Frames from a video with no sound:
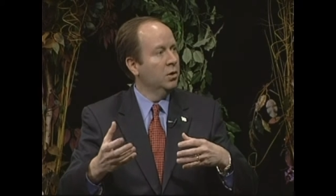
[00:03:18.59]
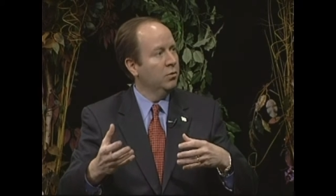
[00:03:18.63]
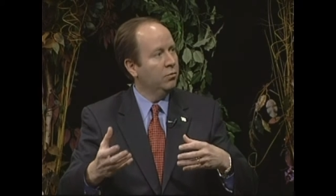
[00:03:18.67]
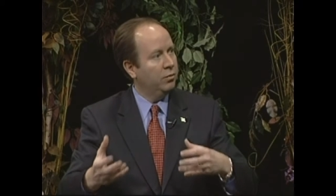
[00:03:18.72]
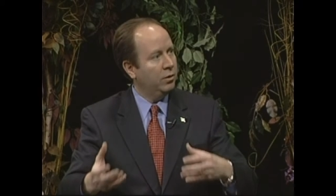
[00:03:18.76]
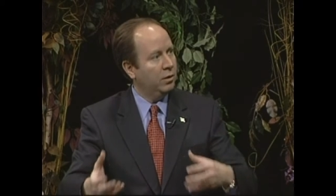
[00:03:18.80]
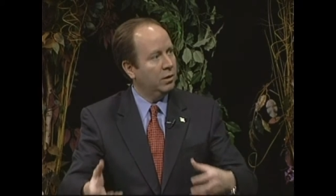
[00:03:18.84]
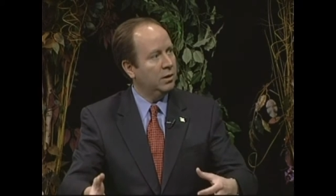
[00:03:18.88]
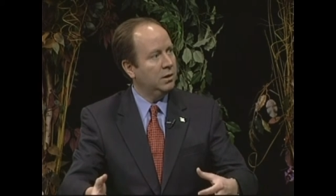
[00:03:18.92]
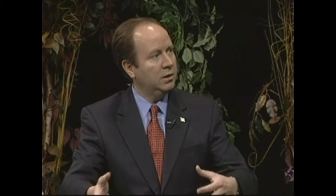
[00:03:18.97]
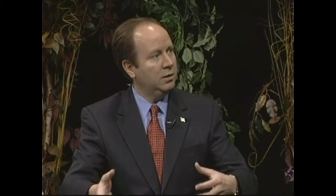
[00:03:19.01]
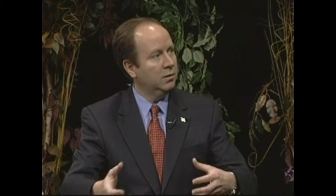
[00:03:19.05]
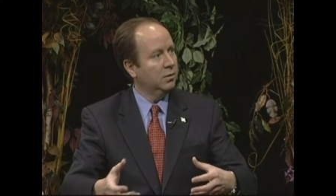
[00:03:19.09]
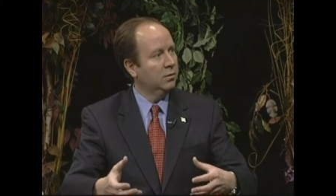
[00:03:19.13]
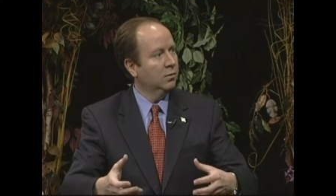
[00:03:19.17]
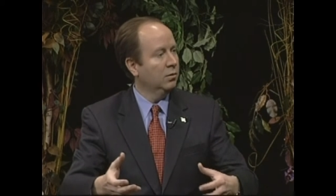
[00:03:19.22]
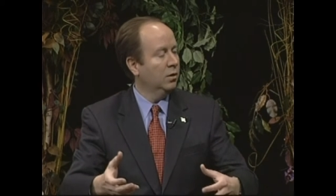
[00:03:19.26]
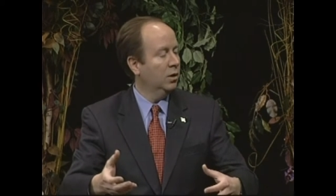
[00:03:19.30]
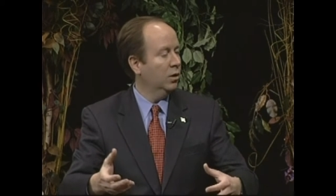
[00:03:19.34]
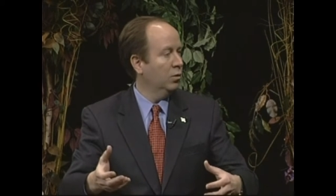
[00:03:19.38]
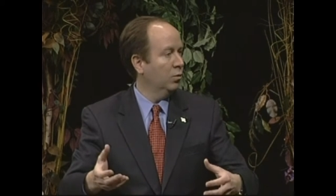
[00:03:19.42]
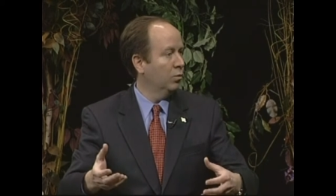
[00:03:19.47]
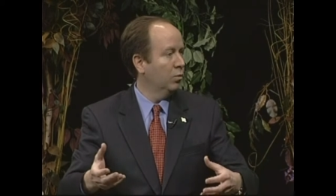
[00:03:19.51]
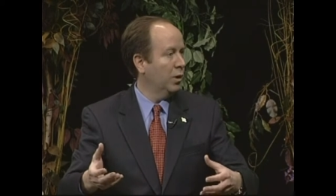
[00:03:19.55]
very,
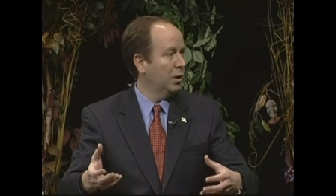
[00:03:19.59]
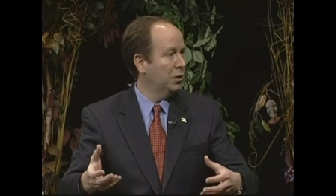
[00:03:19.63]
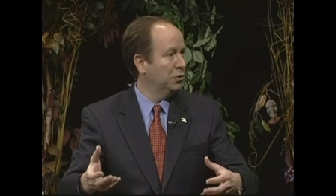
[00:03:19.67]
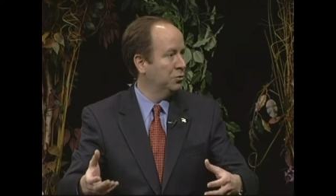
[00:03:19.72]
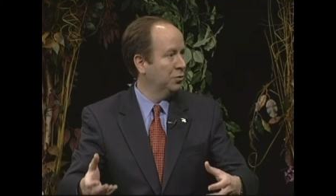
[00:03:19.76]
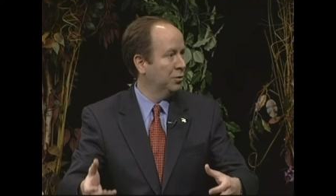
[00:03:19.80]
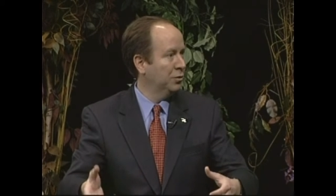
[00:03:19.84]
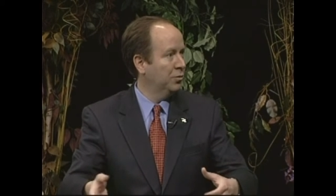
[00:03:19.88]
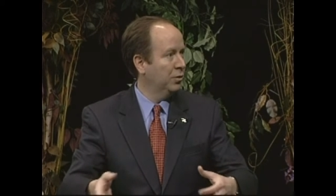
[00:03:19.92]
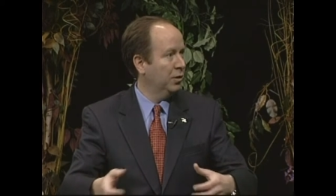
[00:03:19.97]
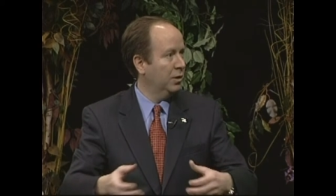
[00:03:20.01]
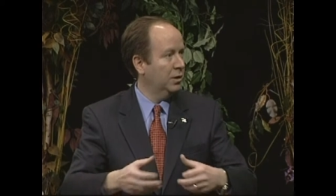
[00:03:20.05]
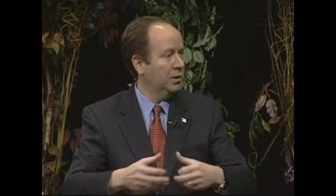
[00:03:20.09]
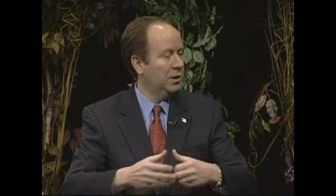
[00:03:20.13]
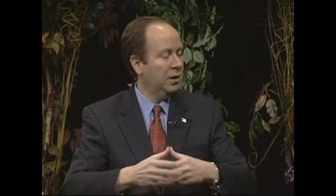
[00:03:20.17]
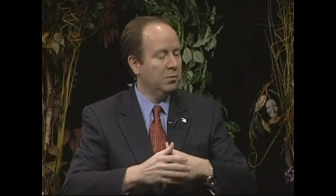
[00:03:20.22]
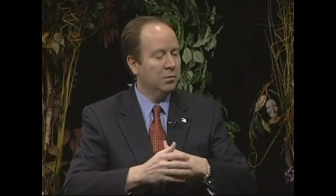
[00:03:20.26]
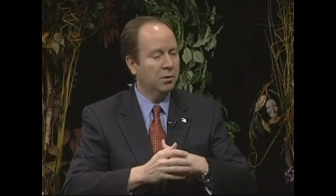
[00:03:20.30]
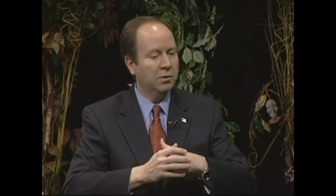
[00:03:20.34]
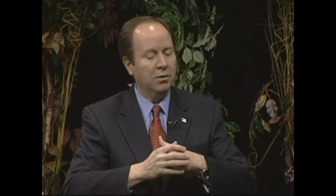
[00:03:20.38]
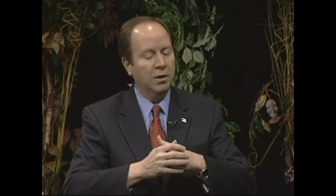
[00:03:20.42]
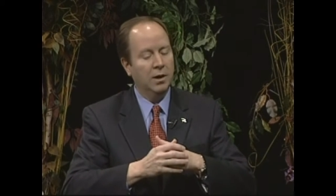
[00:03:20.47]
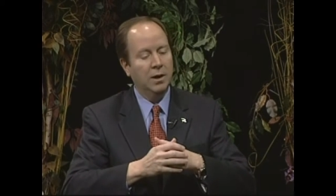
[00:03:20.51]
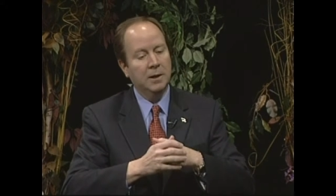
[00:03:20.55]
you know, registered, very
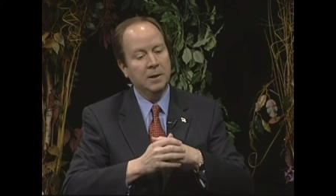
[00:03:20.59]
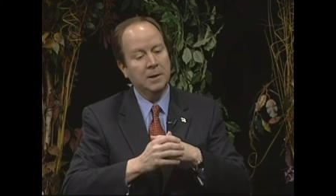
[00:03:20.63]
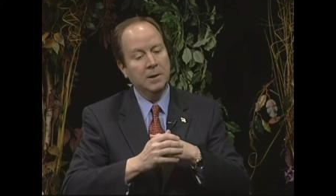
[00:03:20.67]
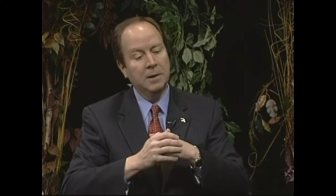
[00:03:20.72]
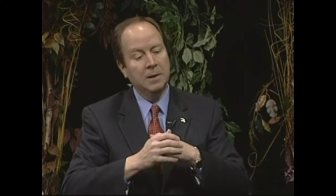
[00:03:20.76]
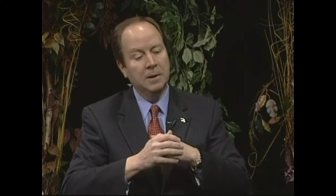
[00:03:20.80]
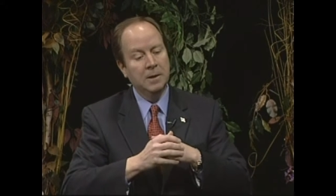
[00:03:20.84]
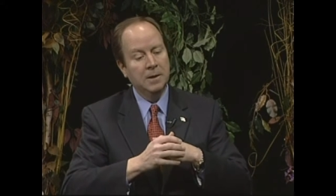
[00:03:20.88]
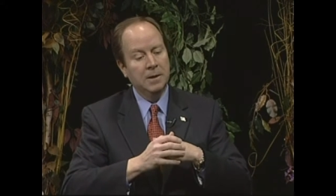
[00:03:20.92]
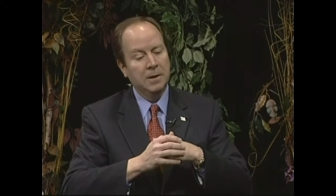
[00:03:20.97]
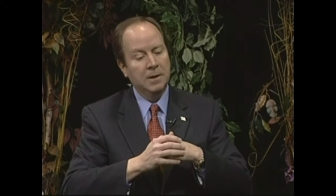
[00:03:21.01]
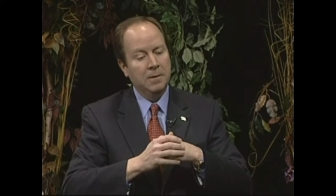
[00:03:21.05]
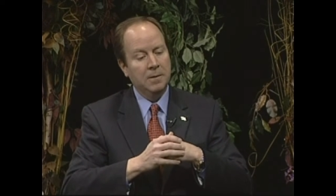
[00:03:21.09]
Democratic.